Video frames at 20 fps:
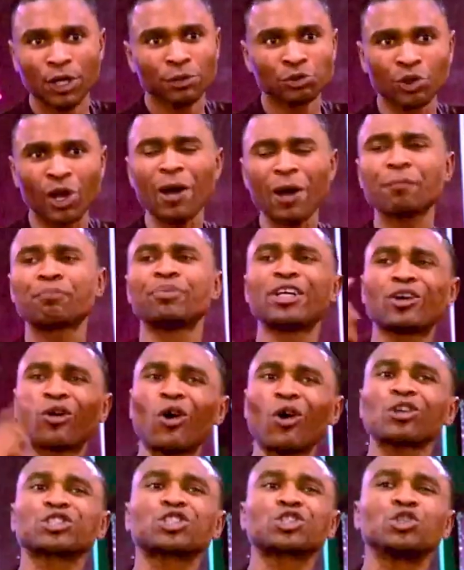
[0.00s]
not
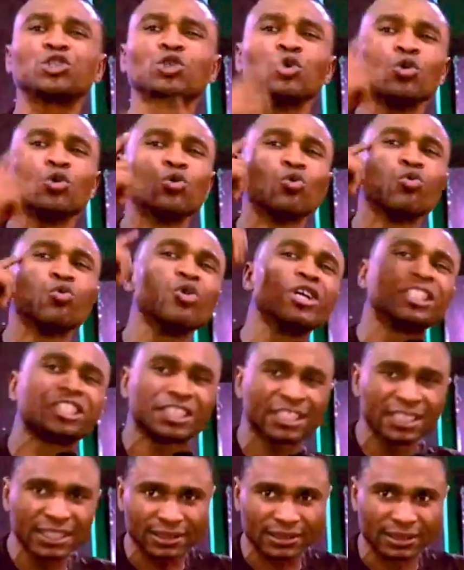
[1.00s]
because you wish it
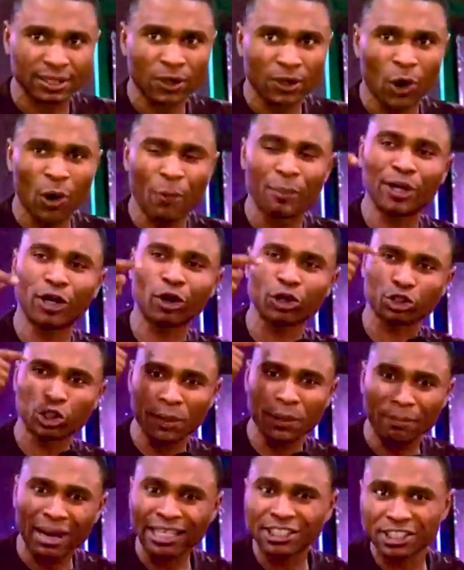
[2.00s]
or because you
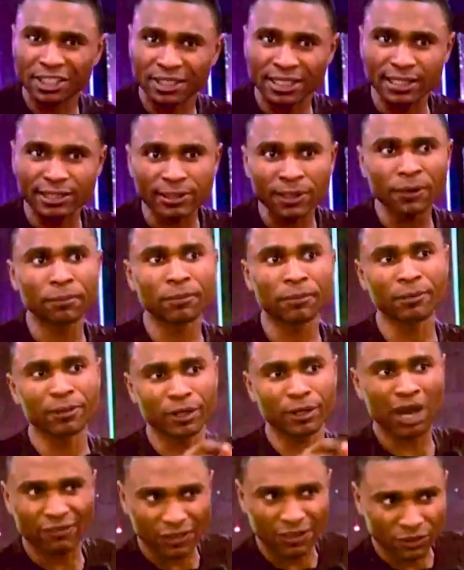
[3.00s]
imagine it, but because you
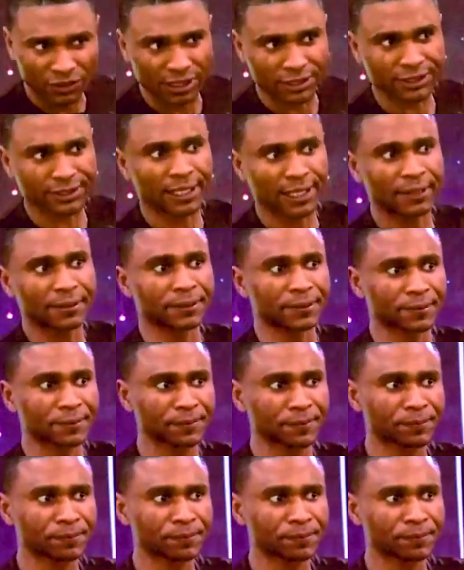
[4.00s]
have an understanding.